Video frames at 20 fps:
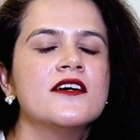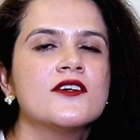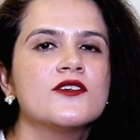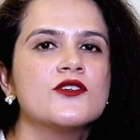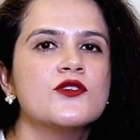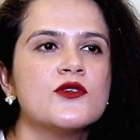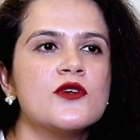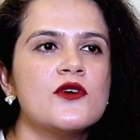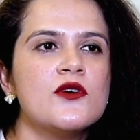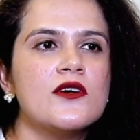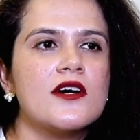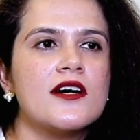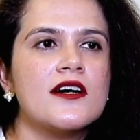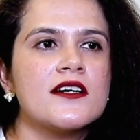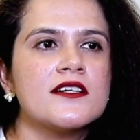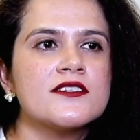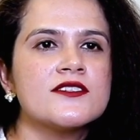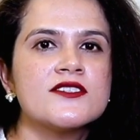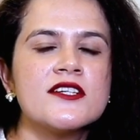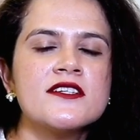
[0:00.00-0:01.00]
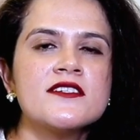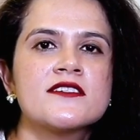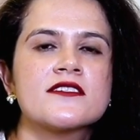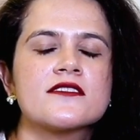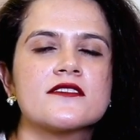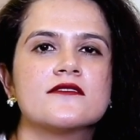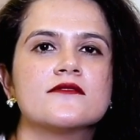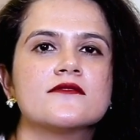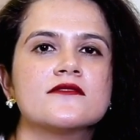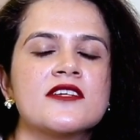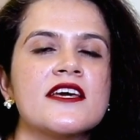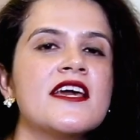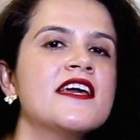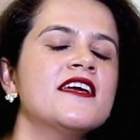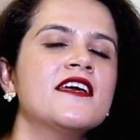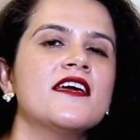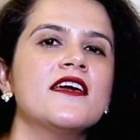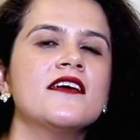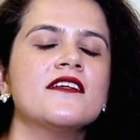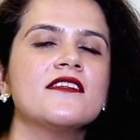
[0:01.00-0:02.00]
you know, just
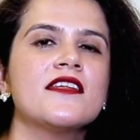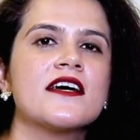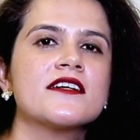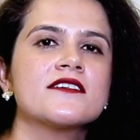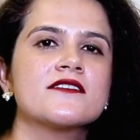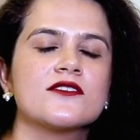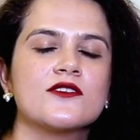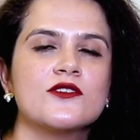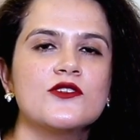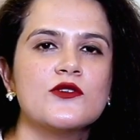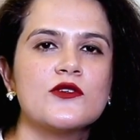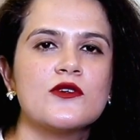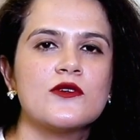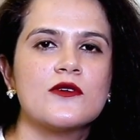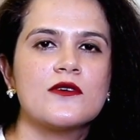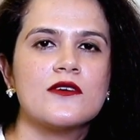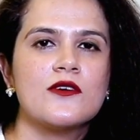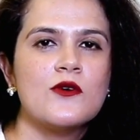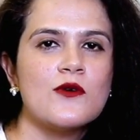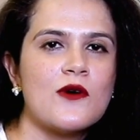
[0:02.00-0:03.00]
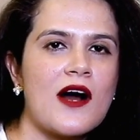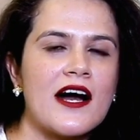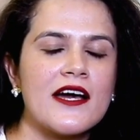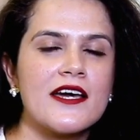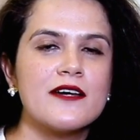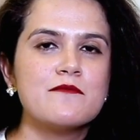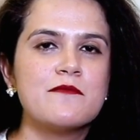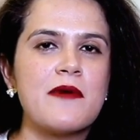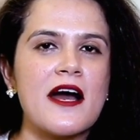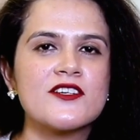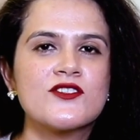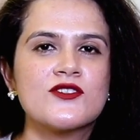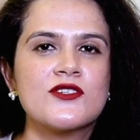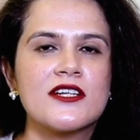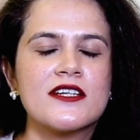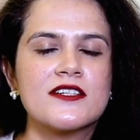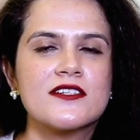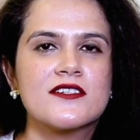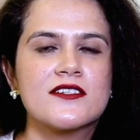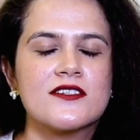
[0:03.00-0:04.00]
thinking that, you know, oh, I am
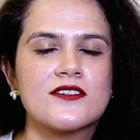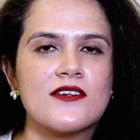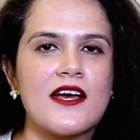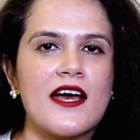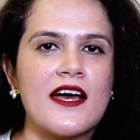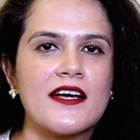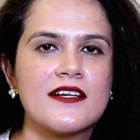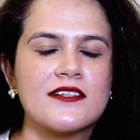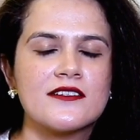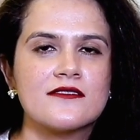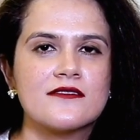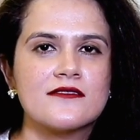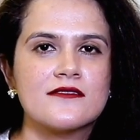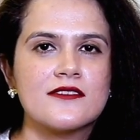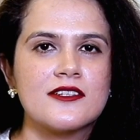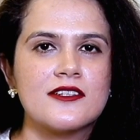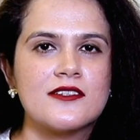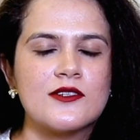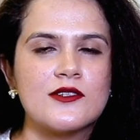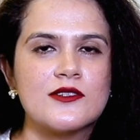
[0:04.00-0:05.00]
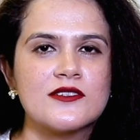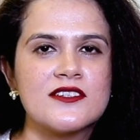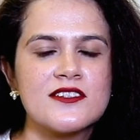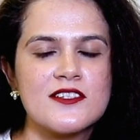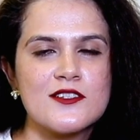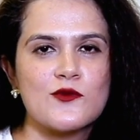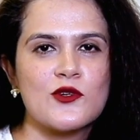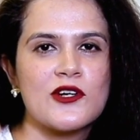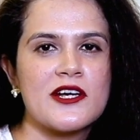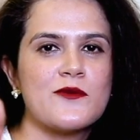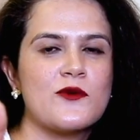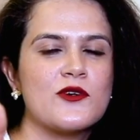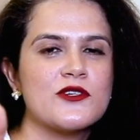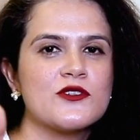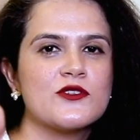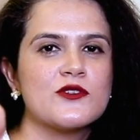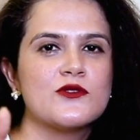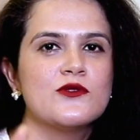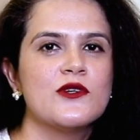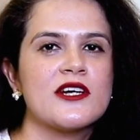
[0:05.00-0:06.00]
passionate and this is what I
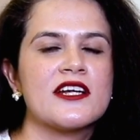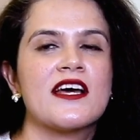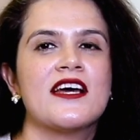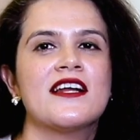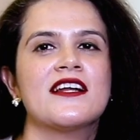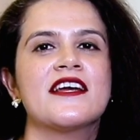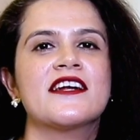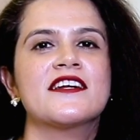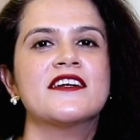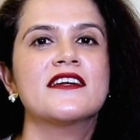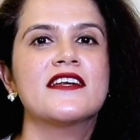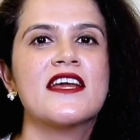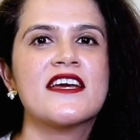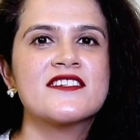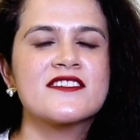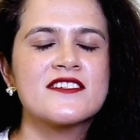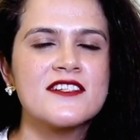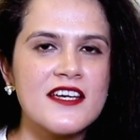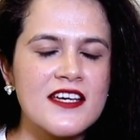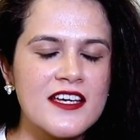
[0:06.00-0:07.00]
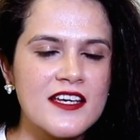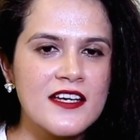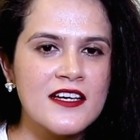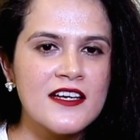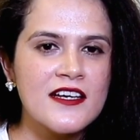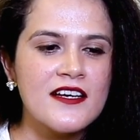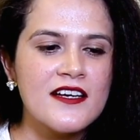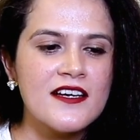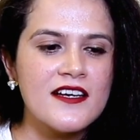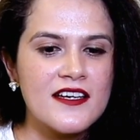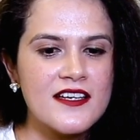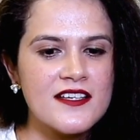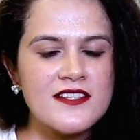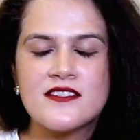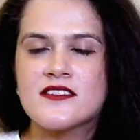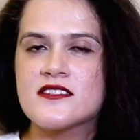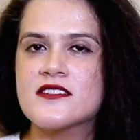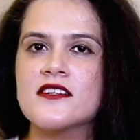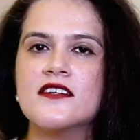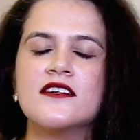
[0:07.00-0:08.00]
want to do and I'll get it next day
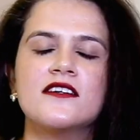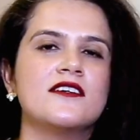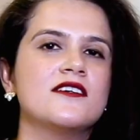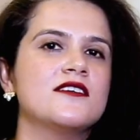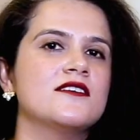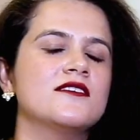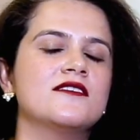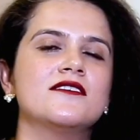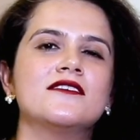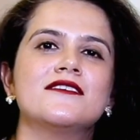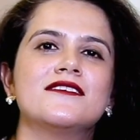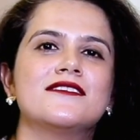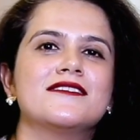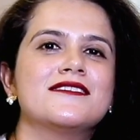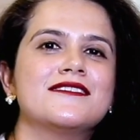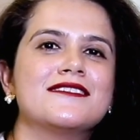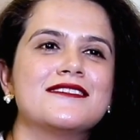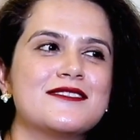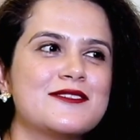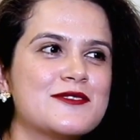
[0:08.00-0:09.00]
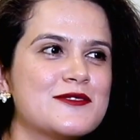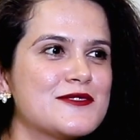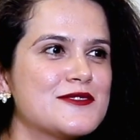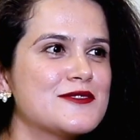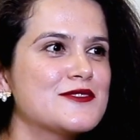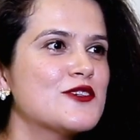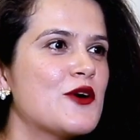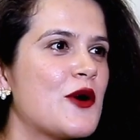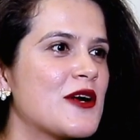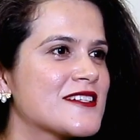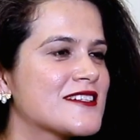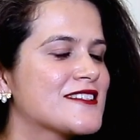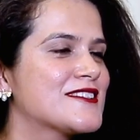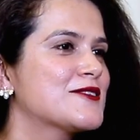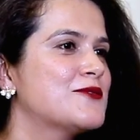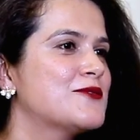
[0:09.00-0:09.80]
is not